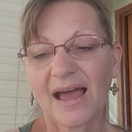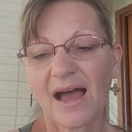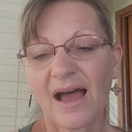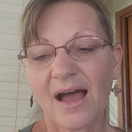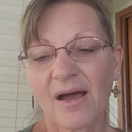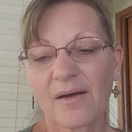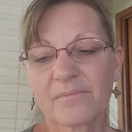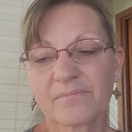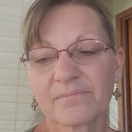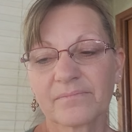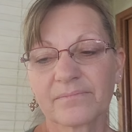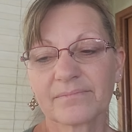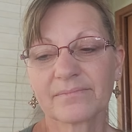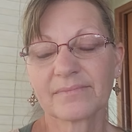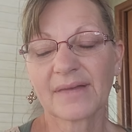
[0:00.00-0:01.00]
Um,
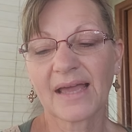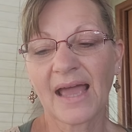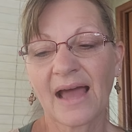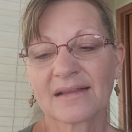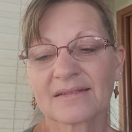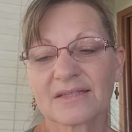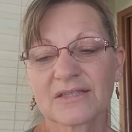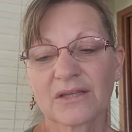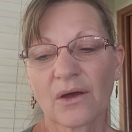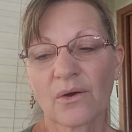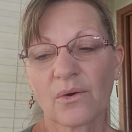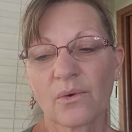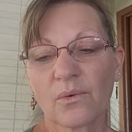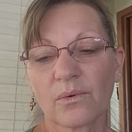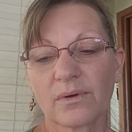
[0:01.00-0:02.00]
and
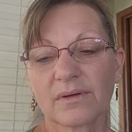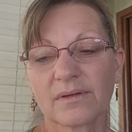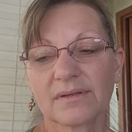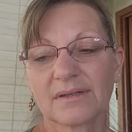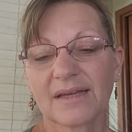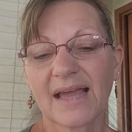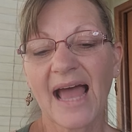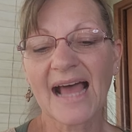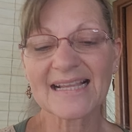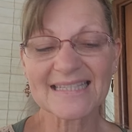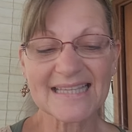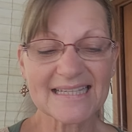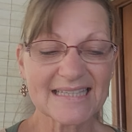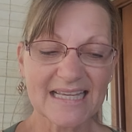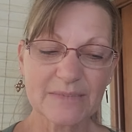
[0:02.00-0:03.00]
so, as
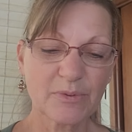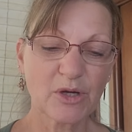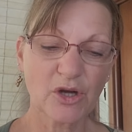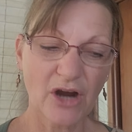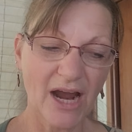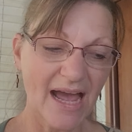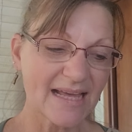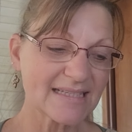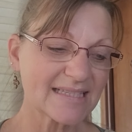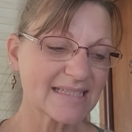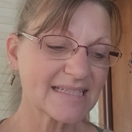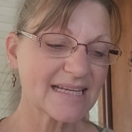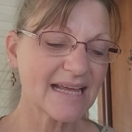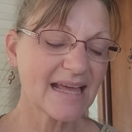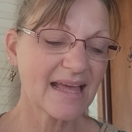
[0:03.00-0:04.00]
this has
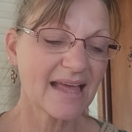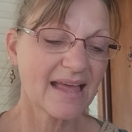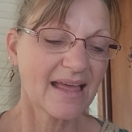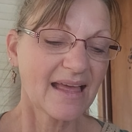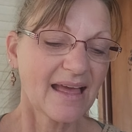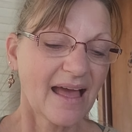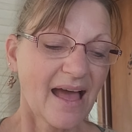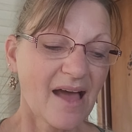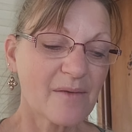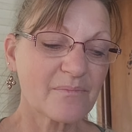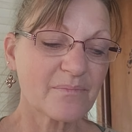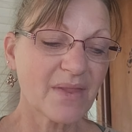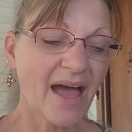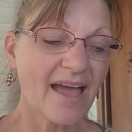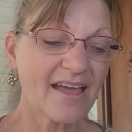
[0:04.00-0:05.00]
progressed,
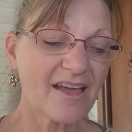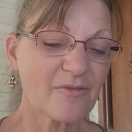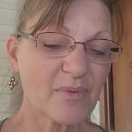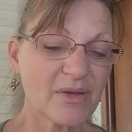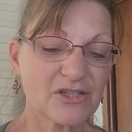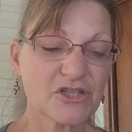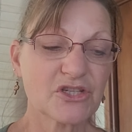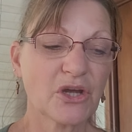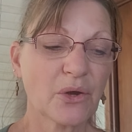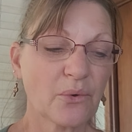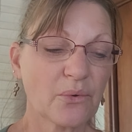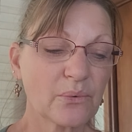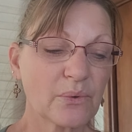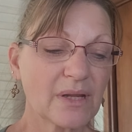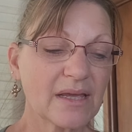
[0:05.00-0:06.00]
um, I have been
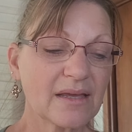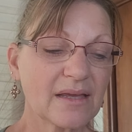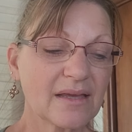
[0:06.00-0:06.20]
shown